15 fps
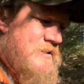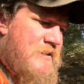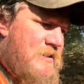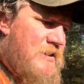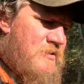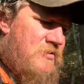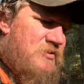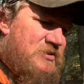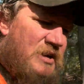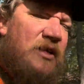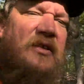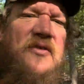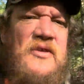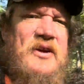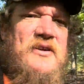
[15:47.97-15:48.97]
you know, there's
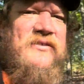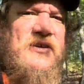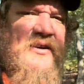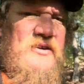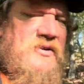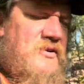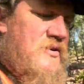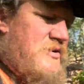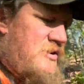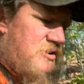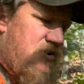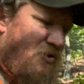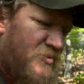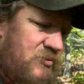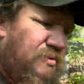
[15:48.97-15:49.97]
other things that you can
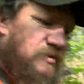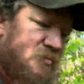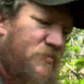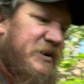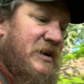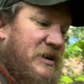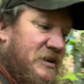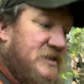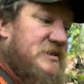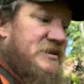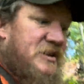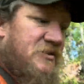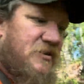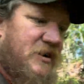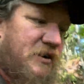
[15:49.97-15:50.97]
do to be
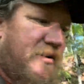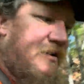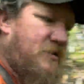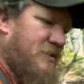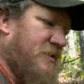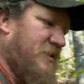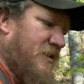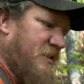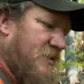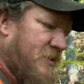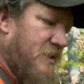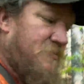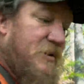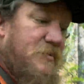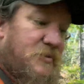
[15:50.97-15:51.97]
considerate
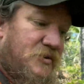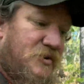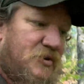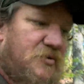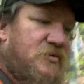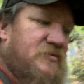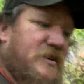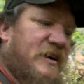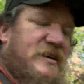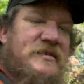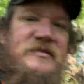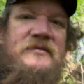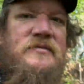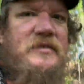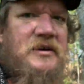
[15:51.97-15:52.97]
that people do, like,
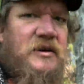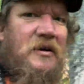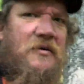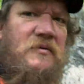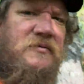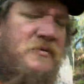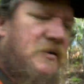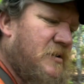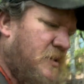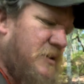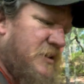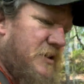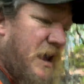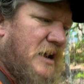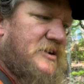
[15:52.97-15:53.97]
you know,
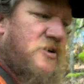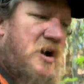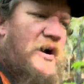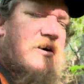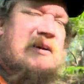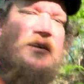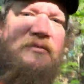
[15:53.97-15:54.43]
not talking